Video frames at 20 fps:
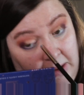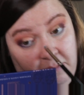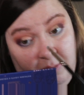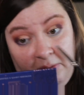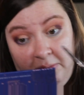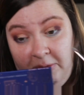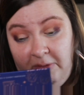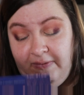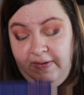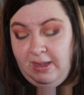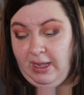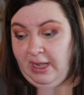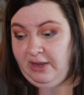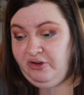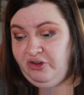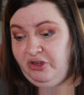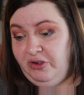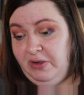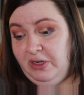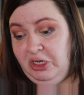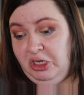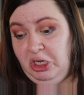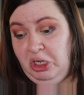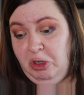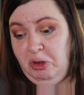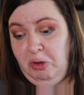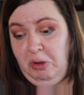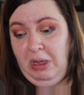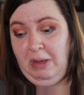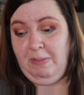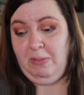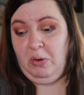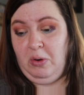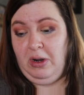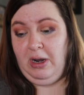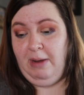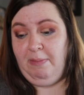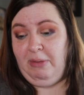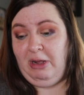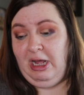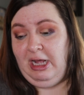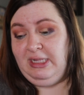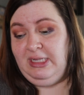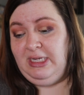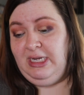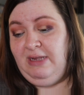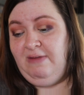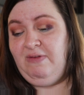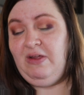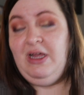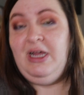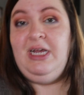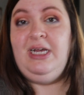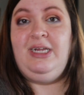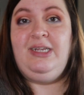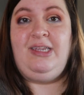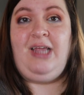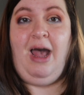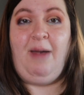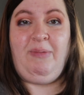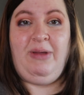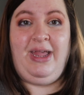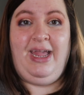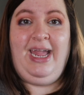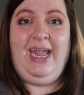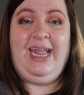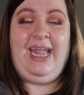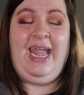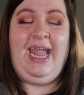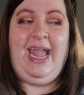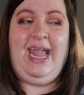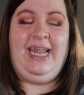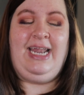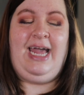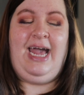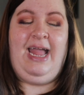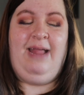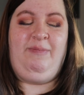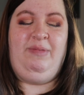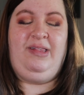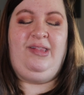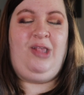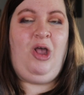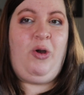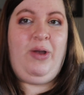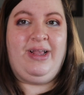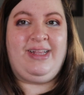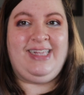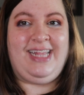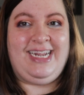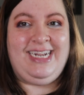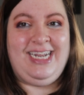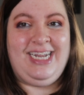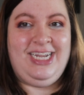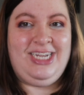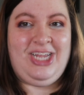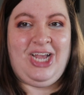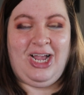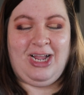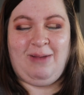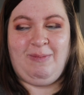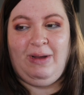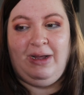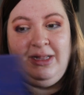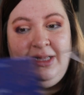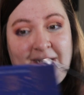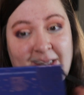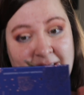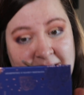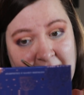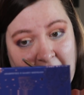We're moving on to a new, more positive topic, and I'm so excited to talk about this